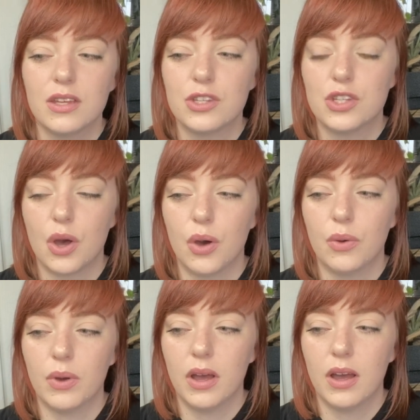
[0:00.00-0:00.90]

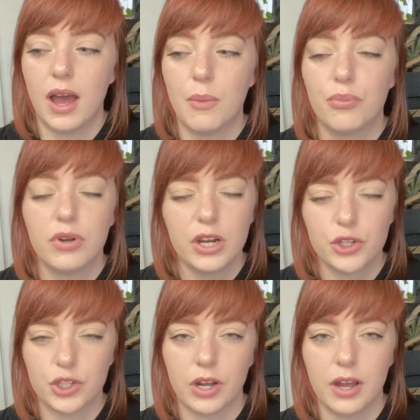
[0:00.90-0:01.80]
So I'm pretty
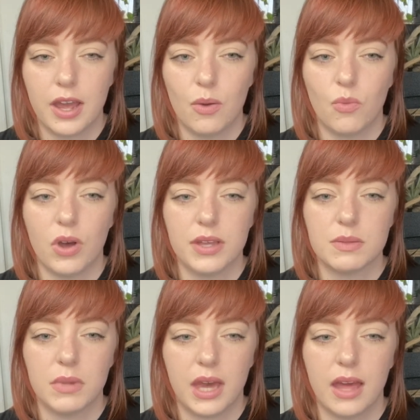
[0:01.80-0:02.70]
sure it
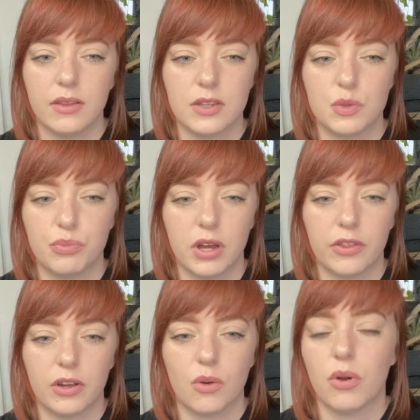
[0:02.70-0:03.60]
was Michaela's
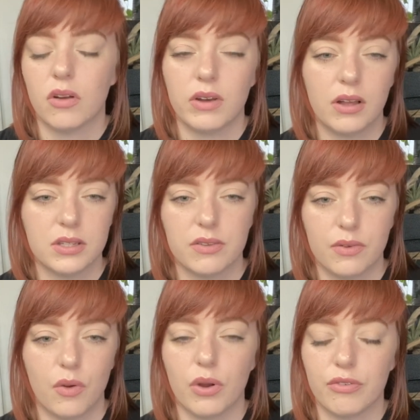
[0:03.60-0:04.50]
brother or a relative
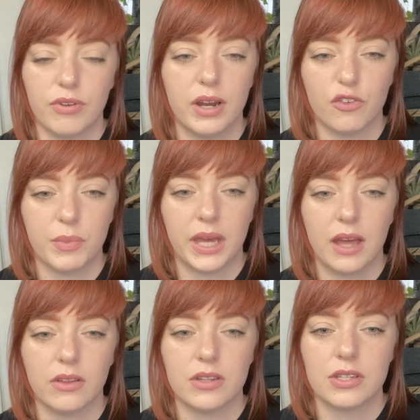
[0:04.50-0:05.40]
or a friend of
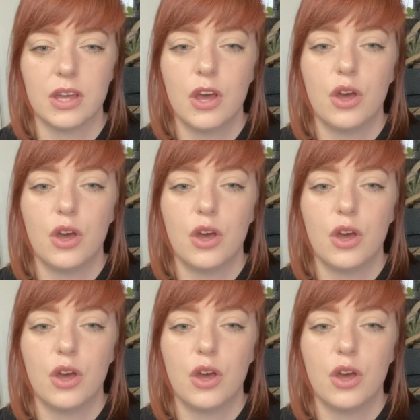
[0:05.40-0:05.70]
Michaela's